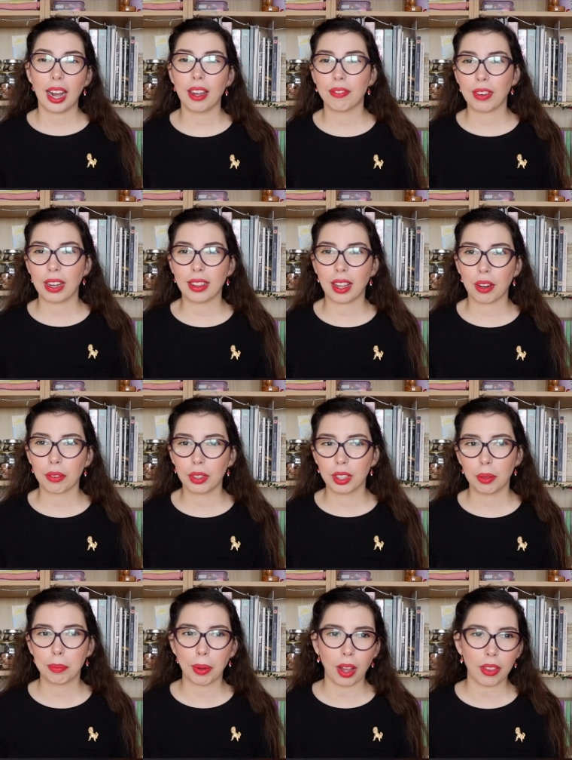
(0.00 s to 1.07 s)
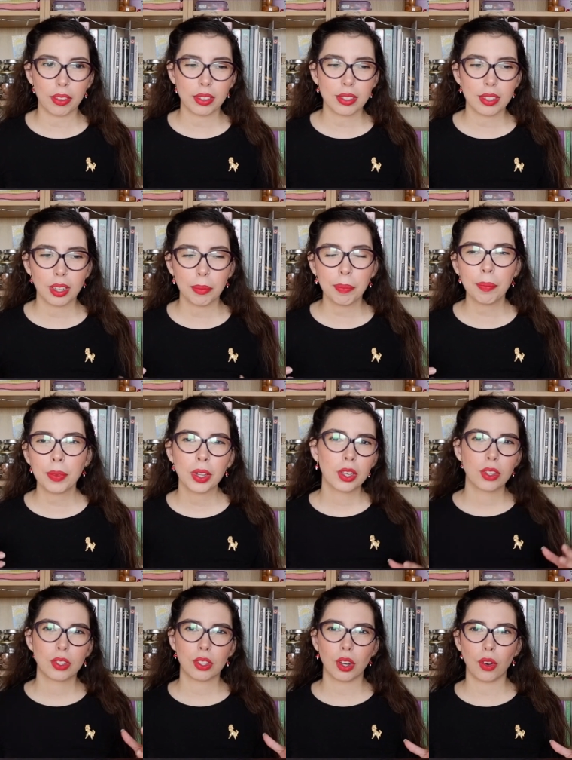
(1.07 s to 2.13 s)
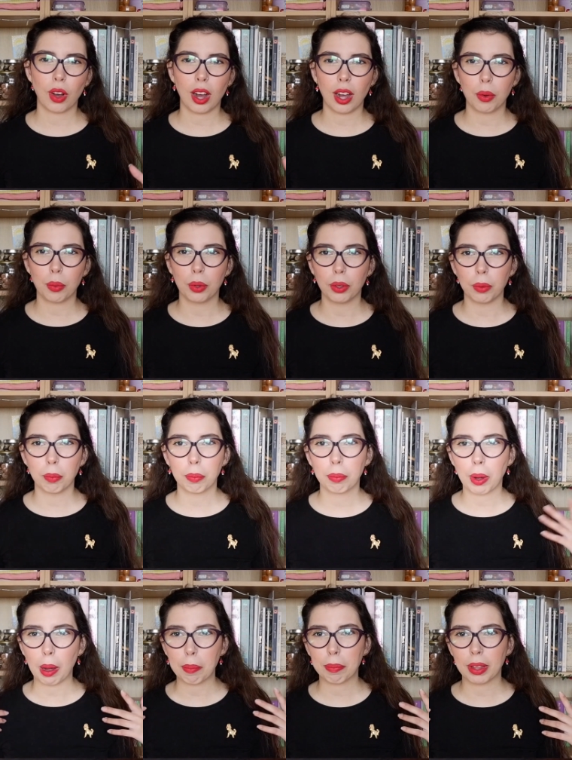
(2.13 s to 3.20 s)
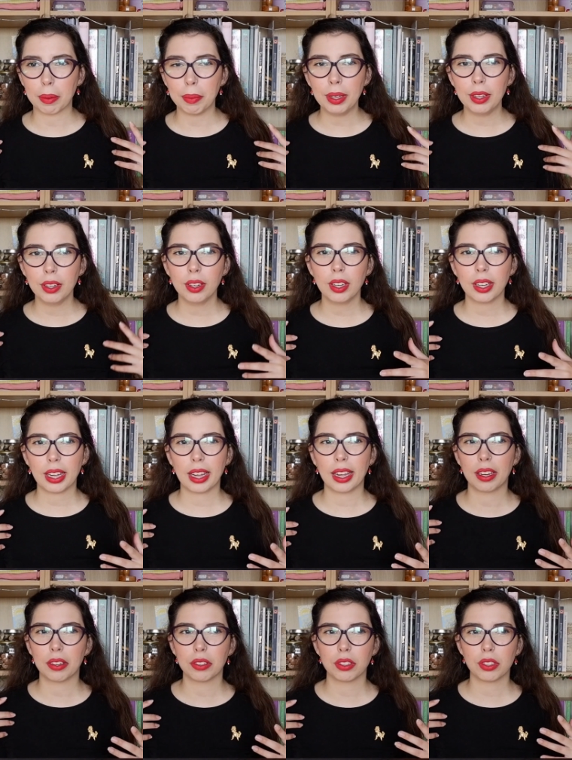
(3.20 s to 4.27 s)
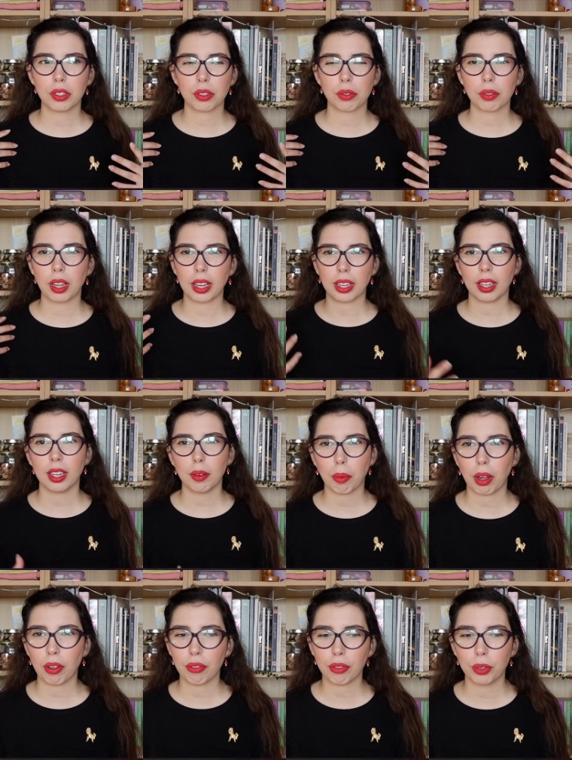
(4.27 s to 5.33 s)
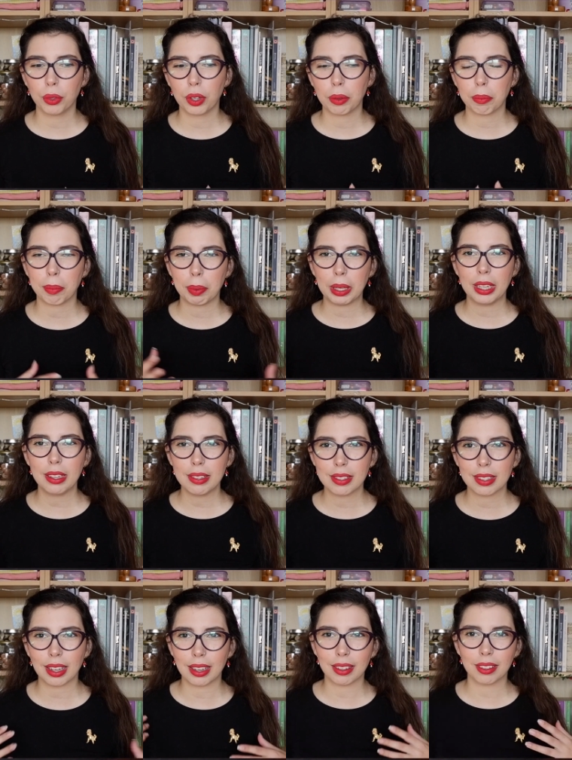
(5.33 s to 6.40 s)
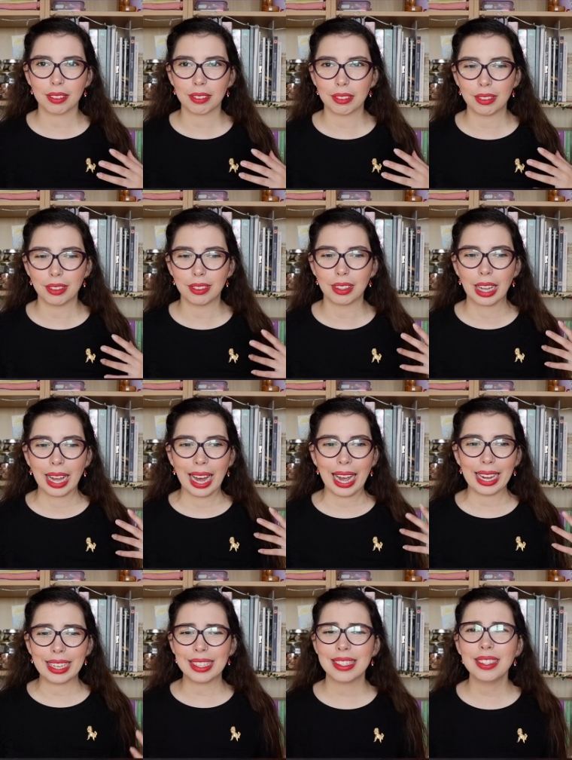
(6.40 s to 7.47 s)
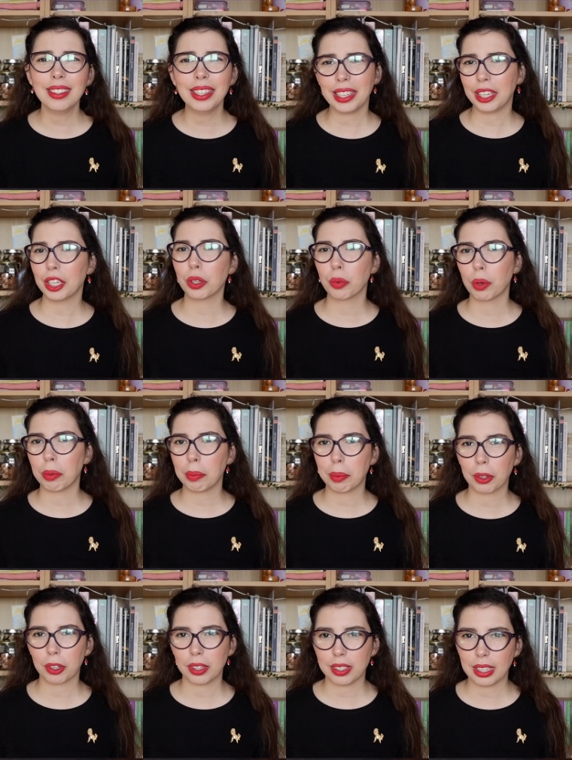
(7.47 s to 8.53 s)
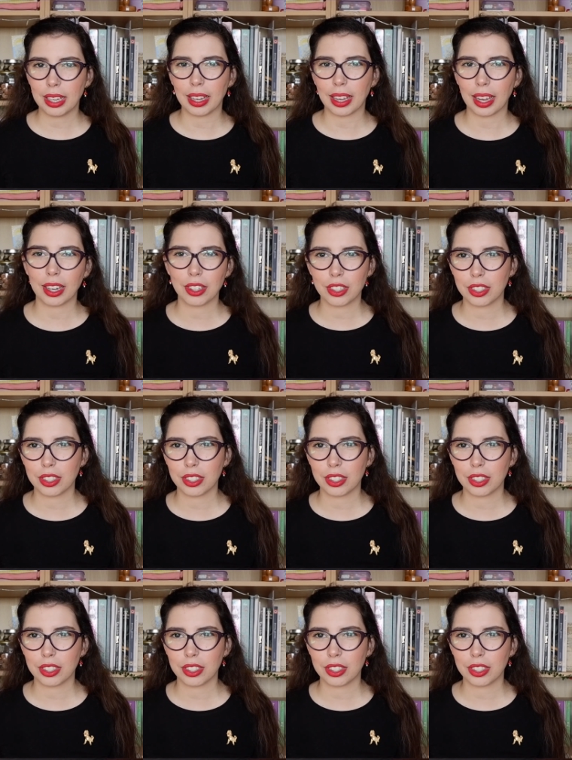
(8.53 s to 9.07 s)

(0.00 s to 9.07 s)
I find that really bothersome, so I will pop them in and like eat my food in peace, and I can still hear what people are saying.